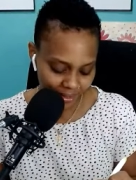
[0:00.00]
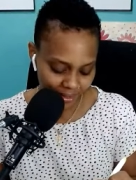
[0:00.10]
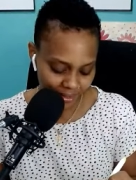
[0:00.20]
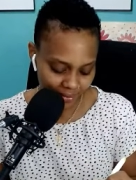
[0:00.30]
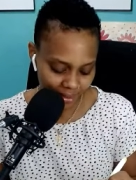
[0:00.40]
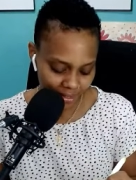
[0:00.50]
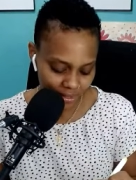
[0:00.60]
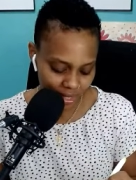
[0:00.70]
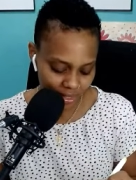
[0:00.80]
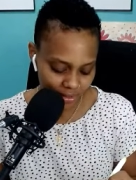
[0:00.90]
And my
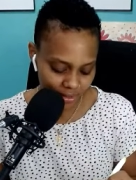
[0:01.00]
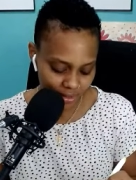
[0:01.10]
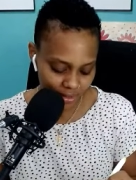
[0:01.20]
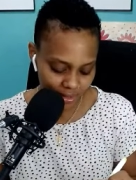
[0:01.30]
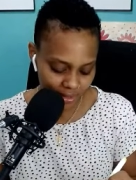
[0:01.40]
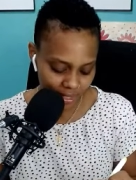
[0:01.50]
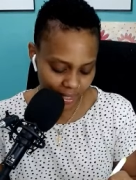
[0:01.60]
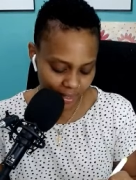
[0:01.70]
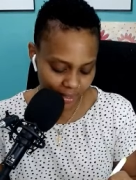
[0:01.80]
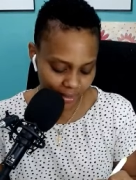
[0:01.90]
child, she's
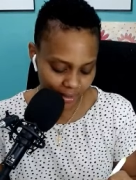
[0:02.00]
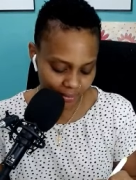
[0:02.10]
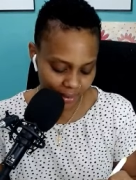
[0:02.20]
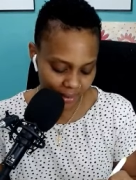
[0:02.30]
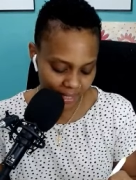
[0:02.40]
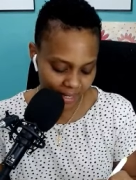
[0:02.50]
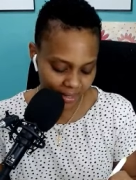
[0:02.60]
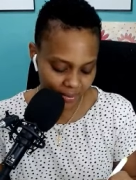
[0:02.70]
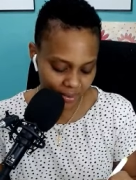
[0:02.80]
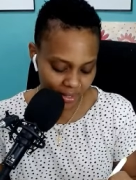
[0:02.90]
like, Mommy, I don't
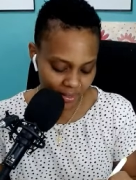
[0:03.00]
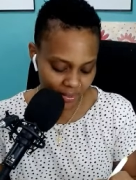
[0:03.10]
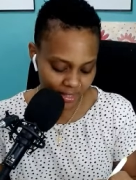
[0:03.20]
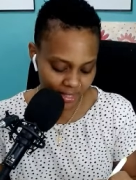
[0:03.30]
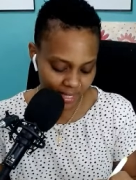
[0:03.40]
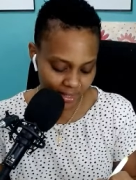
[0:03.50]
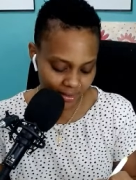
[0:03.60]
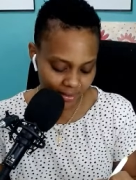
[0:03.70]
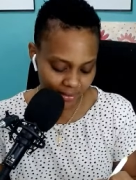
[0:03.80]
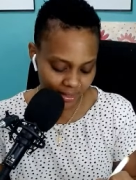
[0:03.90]
want to go
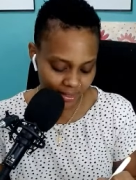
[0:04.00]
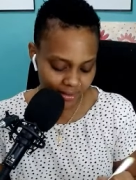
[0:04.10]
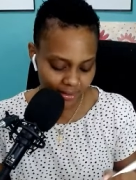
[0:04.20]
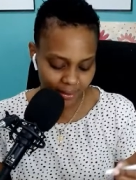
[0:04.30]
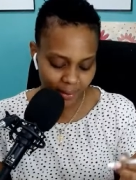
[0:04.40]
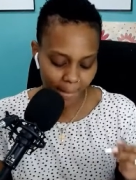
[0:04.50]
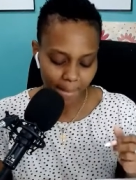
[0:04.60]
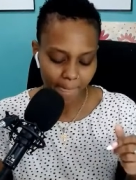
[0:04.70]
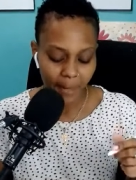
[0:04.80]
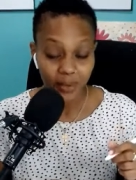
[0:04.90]
Sanskrit.
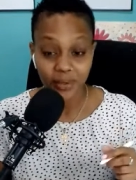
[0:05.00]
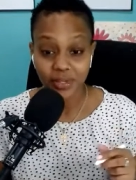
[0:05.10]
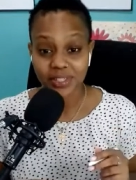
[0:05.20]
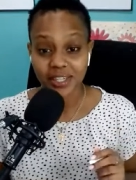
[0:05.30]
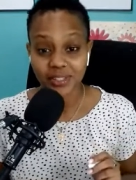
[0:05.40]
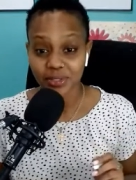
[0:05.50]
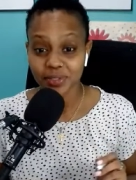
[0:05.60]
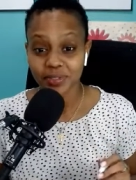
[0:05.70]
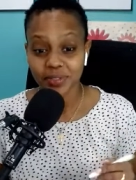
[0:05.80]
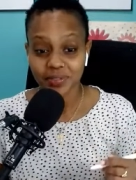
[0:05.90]
Oh gosh, I don't
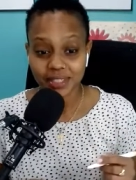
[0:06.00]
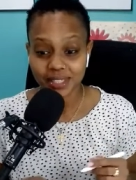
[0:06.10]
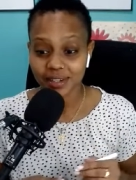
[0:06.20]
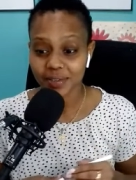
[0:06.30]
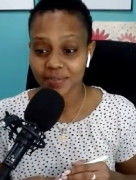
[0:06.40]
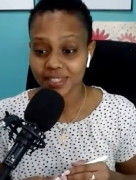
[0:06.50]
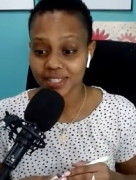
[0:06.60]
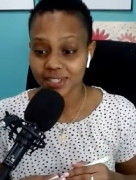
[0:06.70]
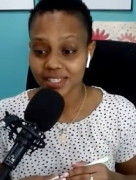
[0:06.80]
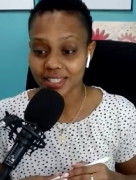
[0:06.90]
even know if this is a
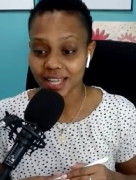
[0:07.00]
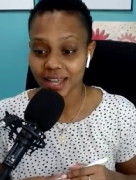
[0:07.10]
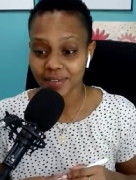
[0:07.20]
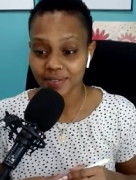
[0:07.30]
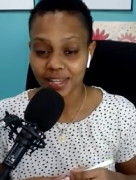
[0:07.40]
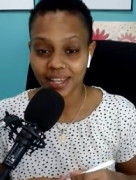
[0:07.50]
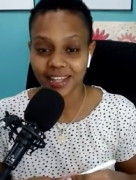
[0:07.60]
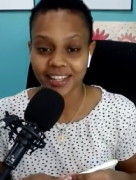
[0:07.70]
conversation to have here.